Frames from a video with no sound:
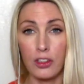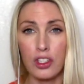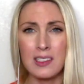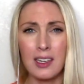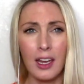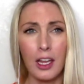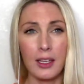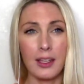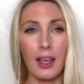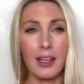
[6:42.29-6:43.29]
And just
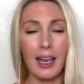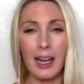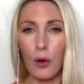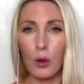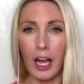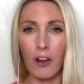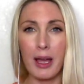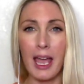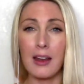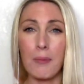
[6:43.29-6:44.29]
get it all out of
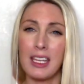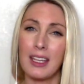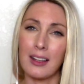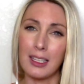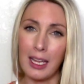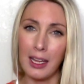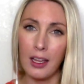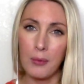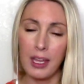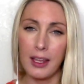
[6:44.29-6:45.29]
my head and make it
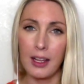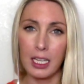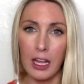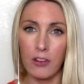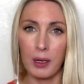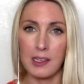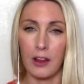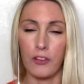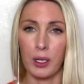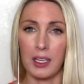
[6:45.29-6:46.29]
clear for
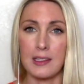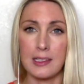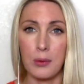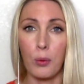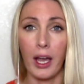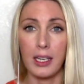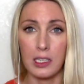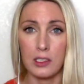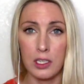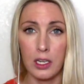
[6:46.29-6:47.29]
myself so I can see what I
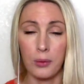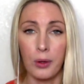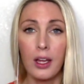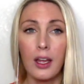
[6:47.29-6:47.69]
need to do.